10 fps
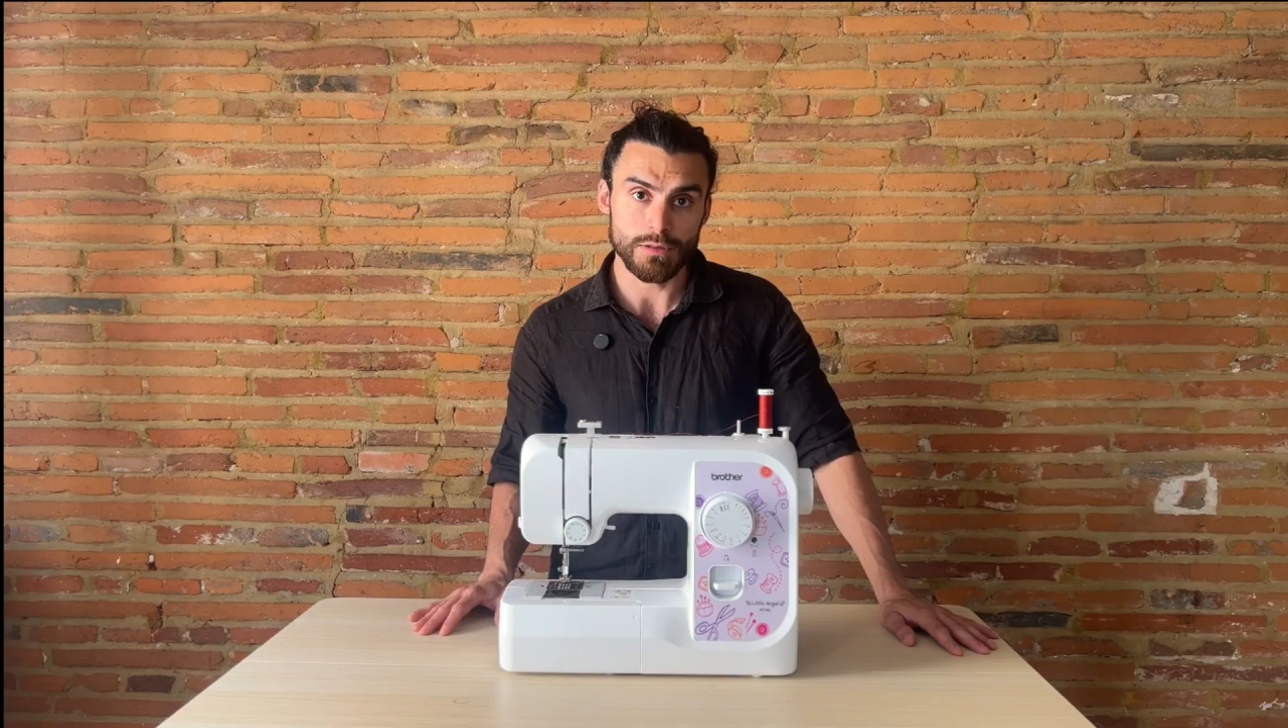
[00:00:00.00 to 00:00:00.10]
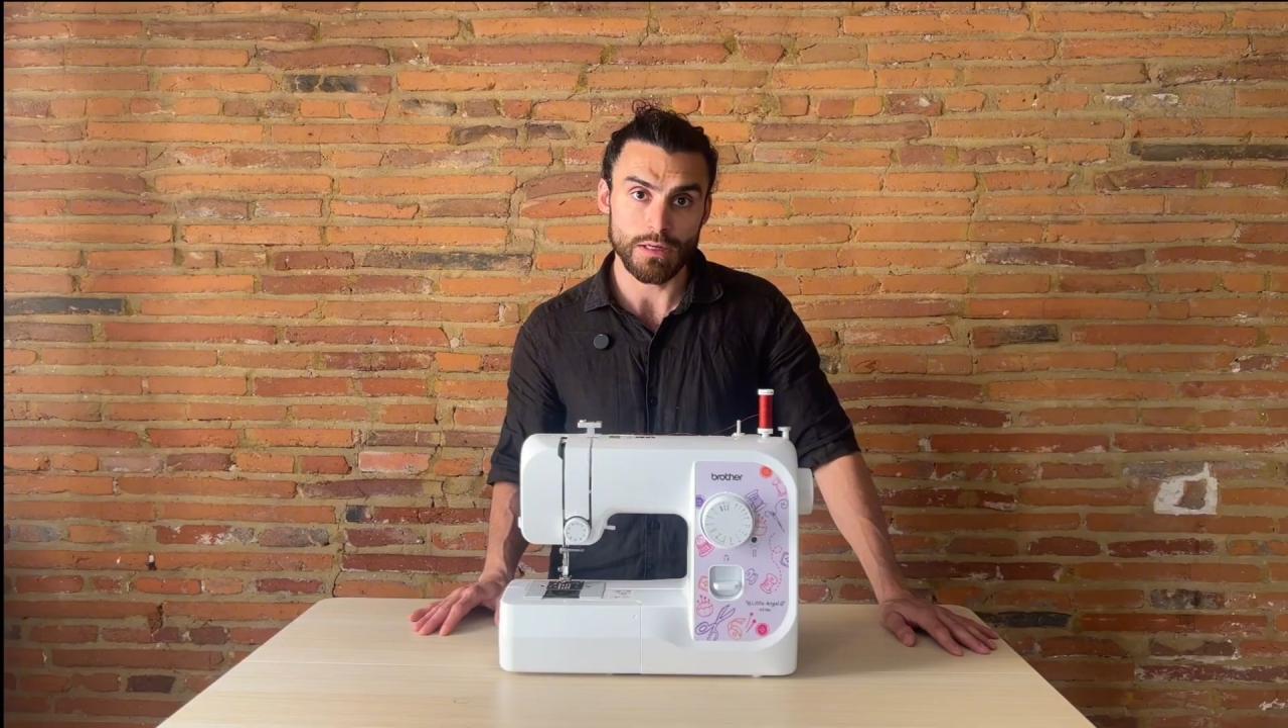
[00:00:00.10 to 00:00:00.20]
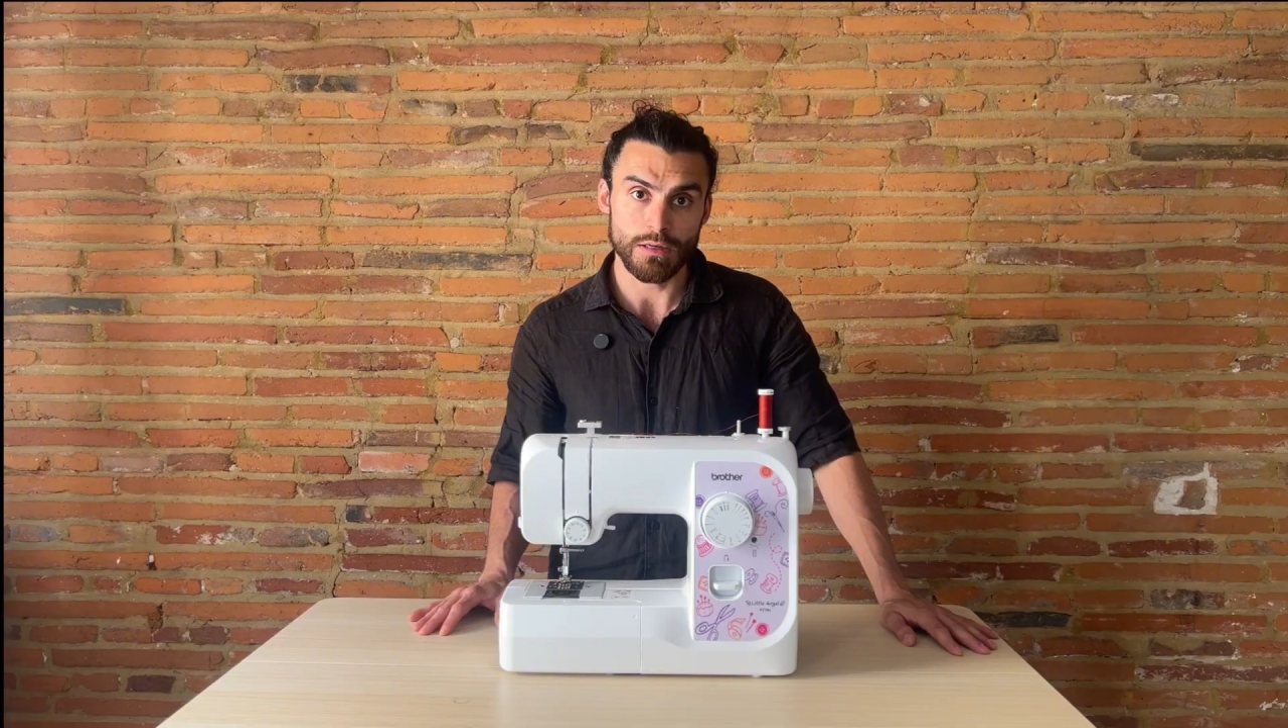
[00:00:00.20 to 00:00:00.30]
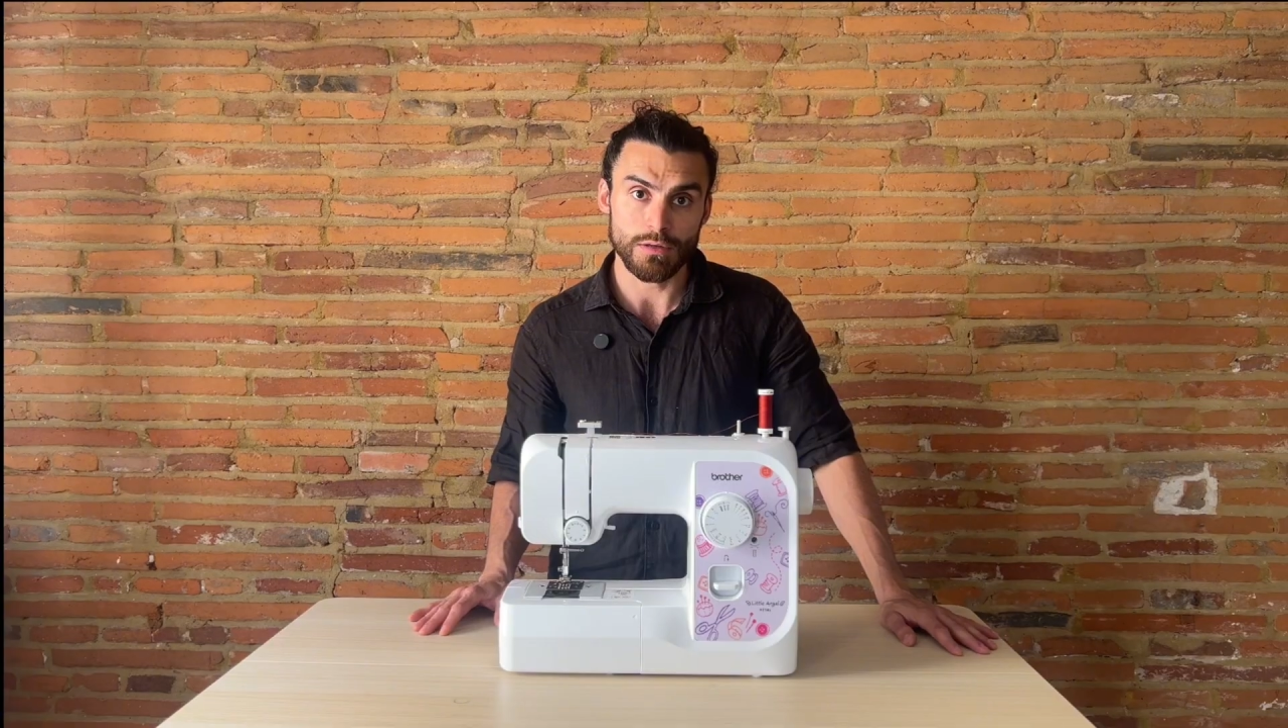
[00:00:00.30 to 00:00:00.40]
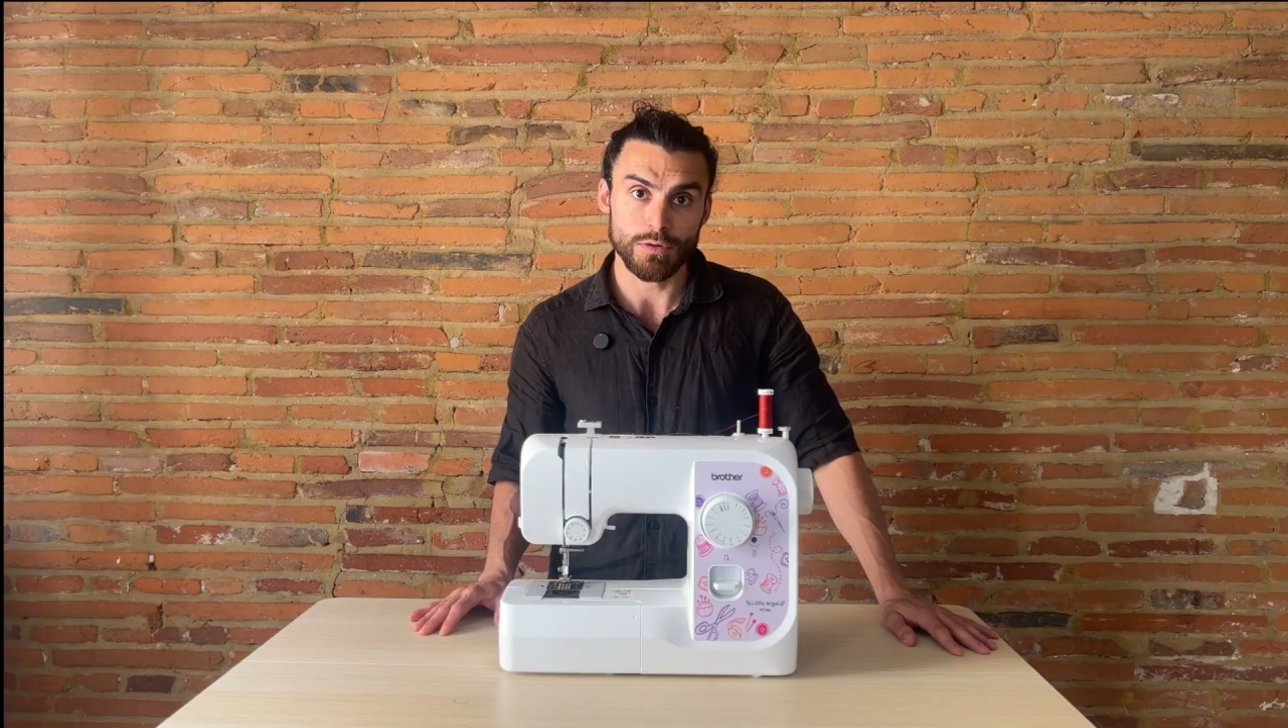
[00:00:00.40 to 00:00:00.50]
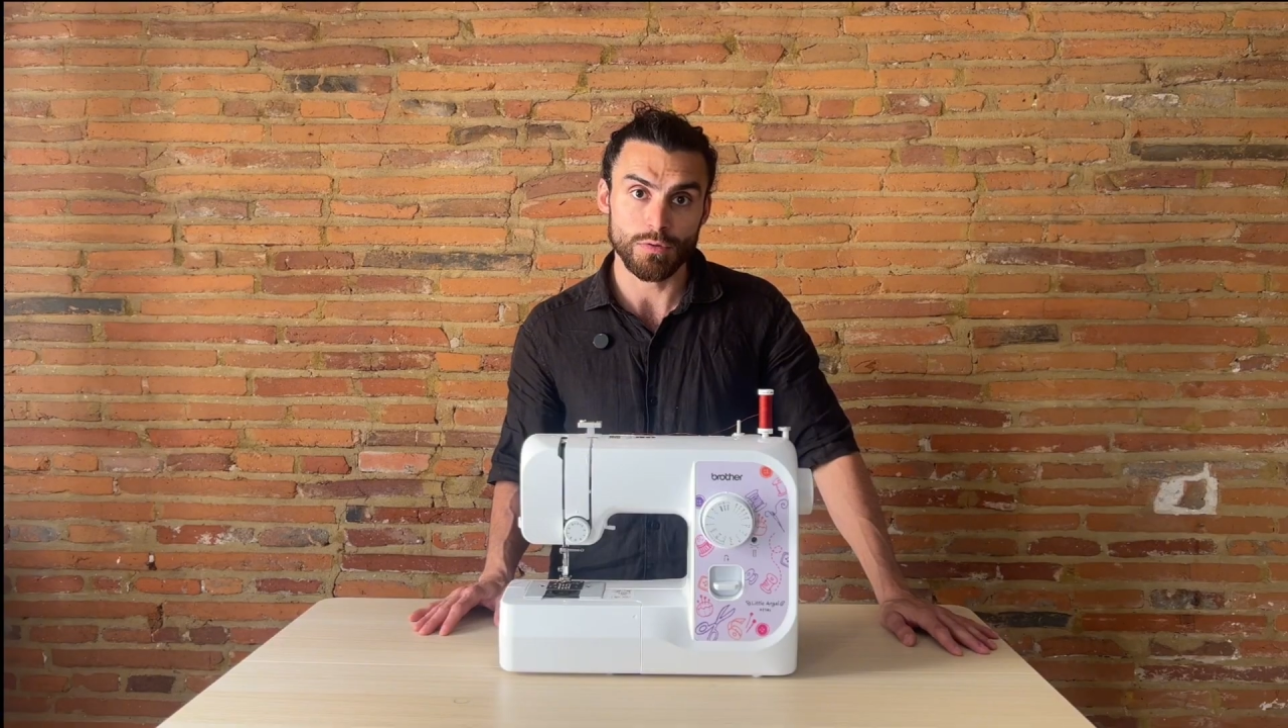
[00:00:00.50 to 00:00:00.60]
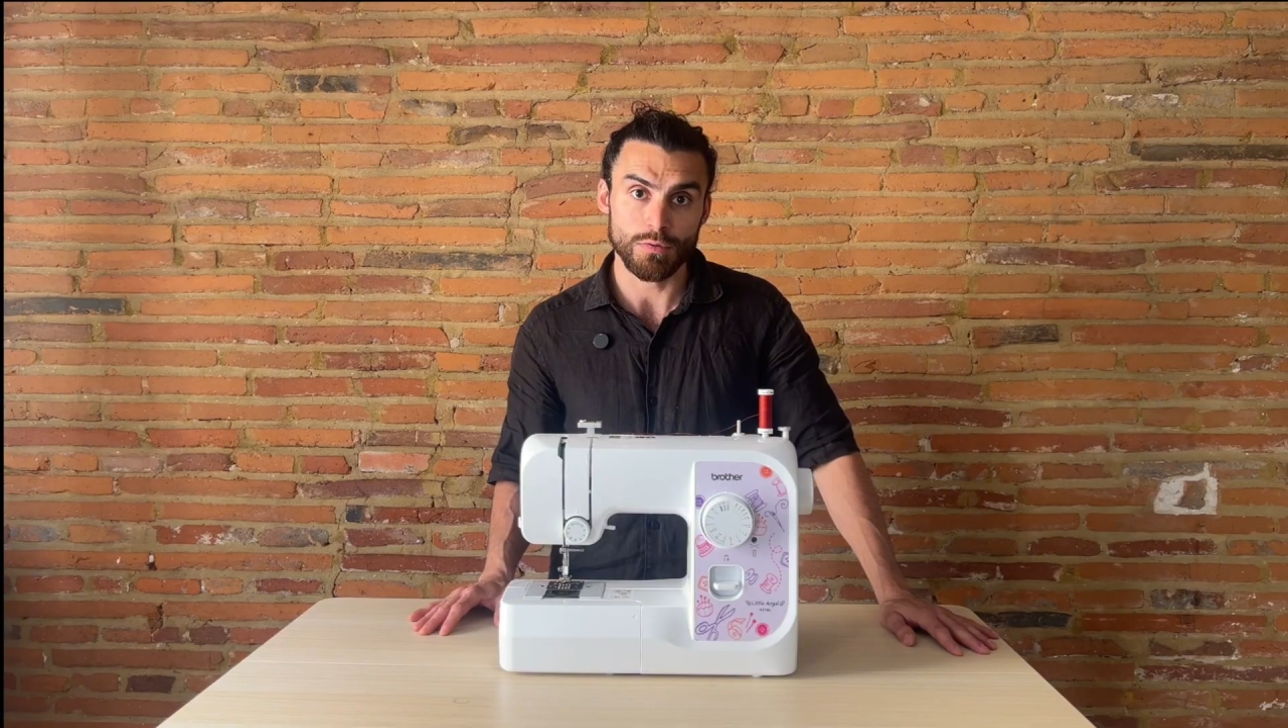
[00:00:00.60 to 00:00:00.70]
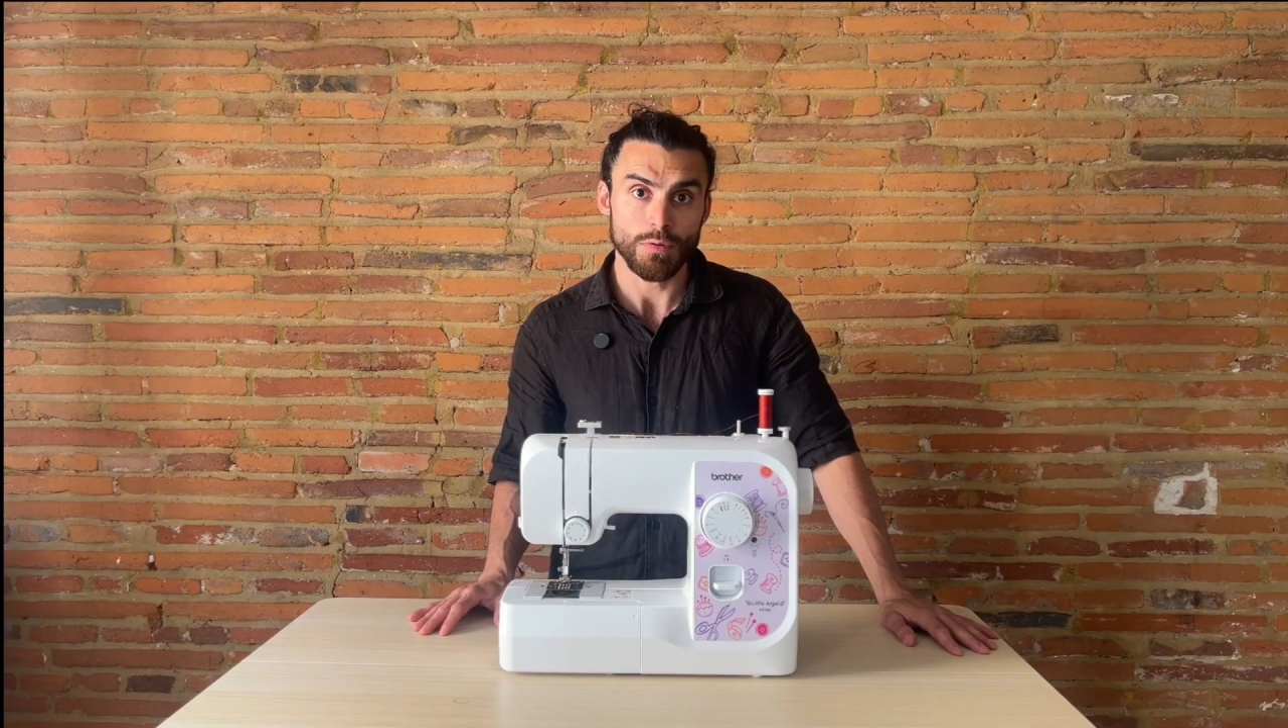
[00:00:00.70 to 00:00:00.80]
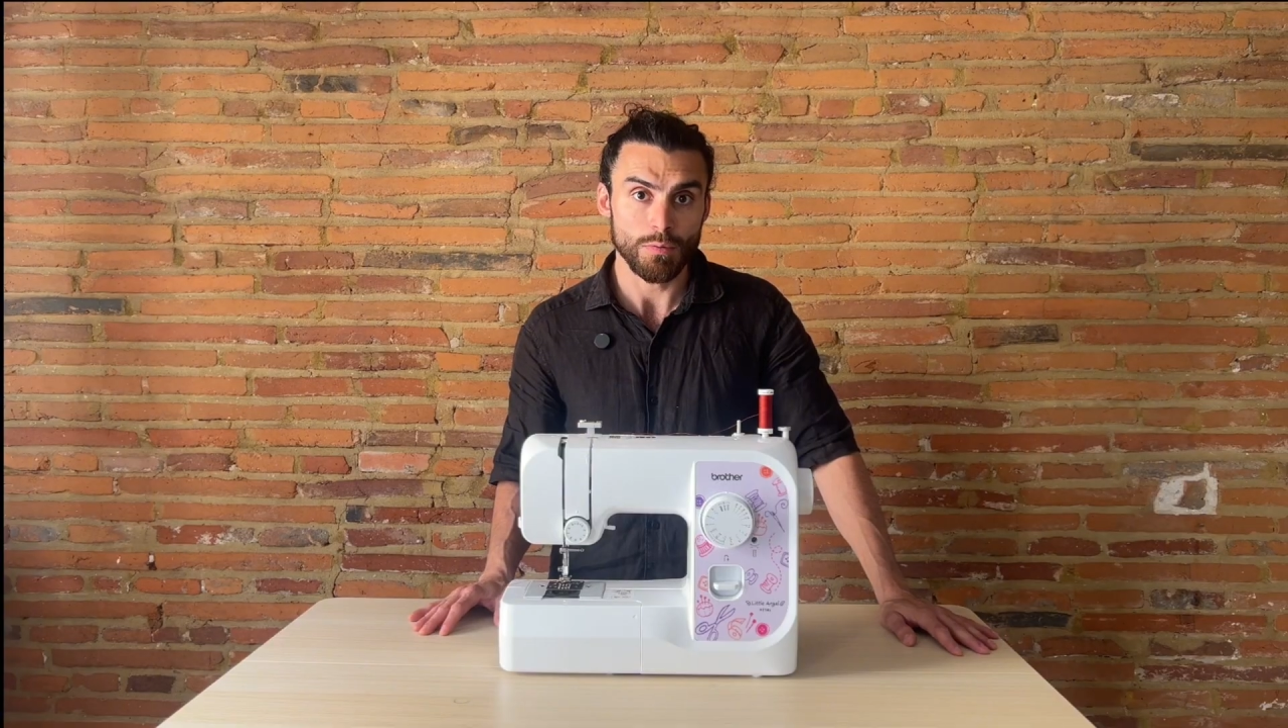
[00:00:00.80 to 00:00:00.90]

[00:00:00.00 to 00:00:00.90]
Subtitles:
I can do